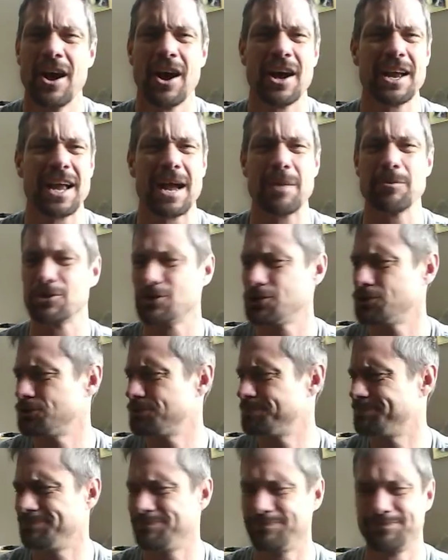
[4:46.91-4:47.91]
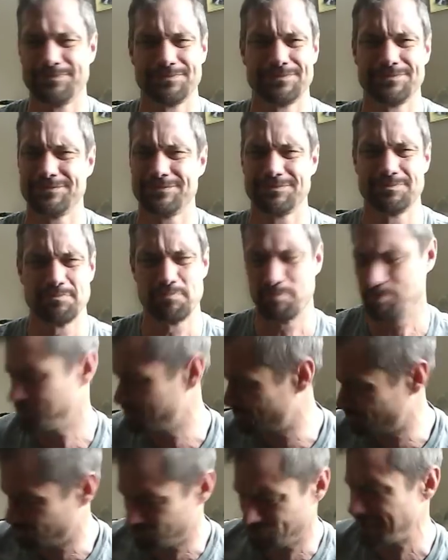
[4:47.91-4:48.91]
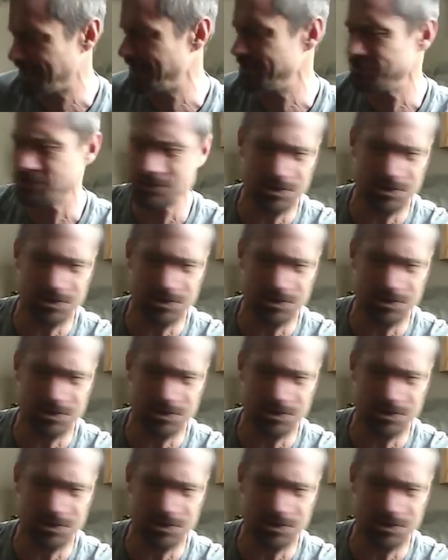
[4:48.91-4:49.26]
I was sticking